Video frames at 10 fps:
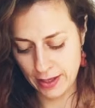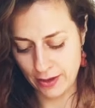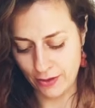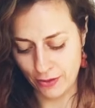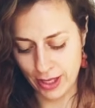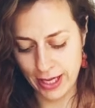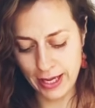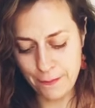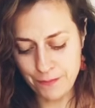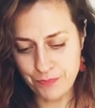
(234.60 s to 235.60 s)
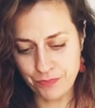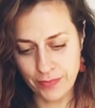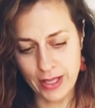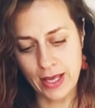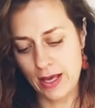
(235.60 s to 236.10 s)
Okay,
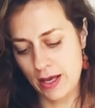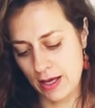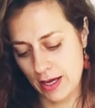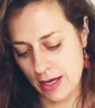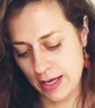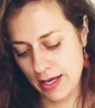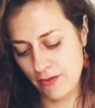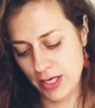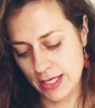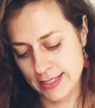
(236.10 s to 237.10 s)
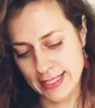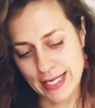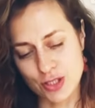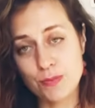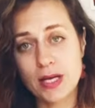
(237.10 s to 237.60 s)
I have in here
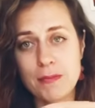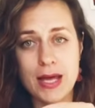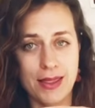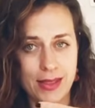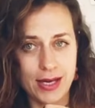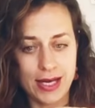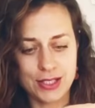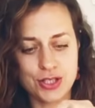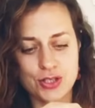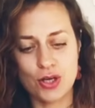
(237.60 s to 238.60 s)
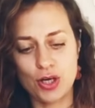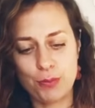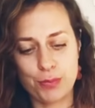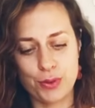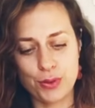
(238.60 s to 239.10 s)
xanthum gum, and then I'm just gonna
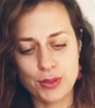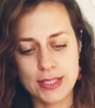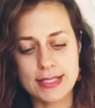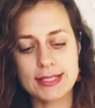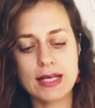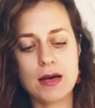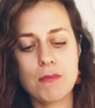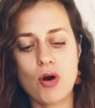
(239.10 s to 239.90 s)
put some